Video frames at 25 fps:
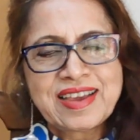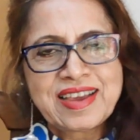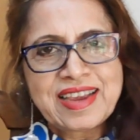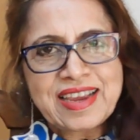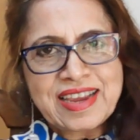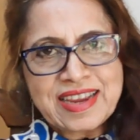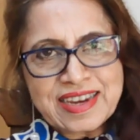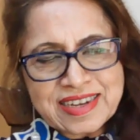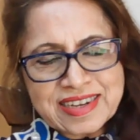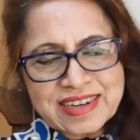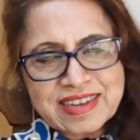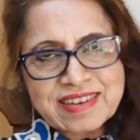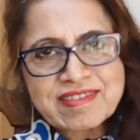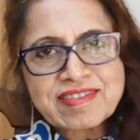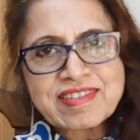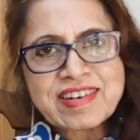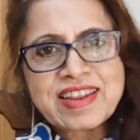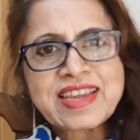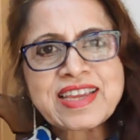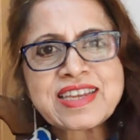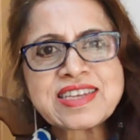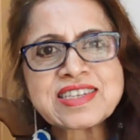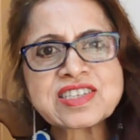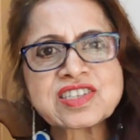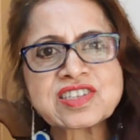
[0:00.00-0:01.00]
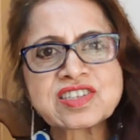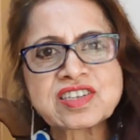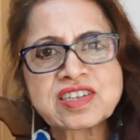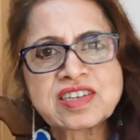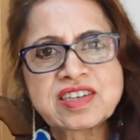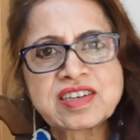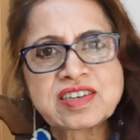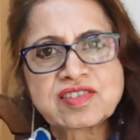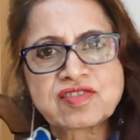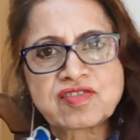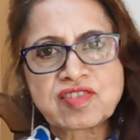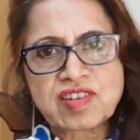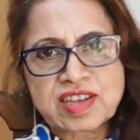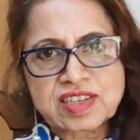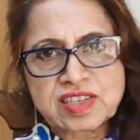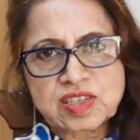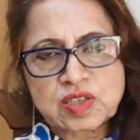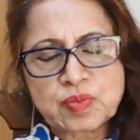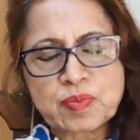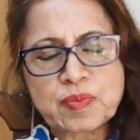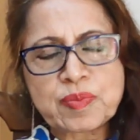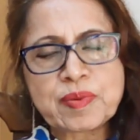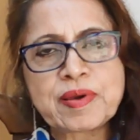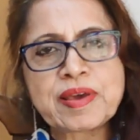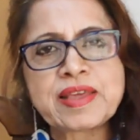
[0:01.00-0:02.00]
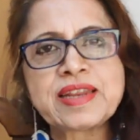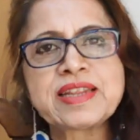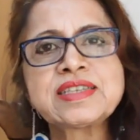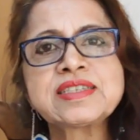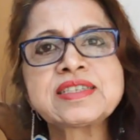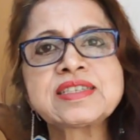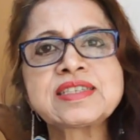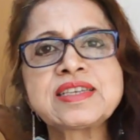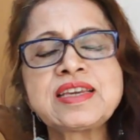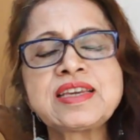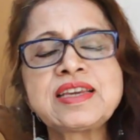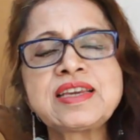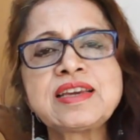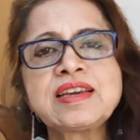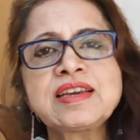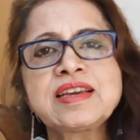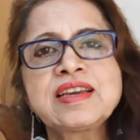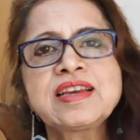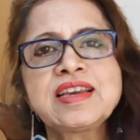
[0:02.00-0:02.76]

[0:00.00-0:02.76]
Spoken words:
Increased transparency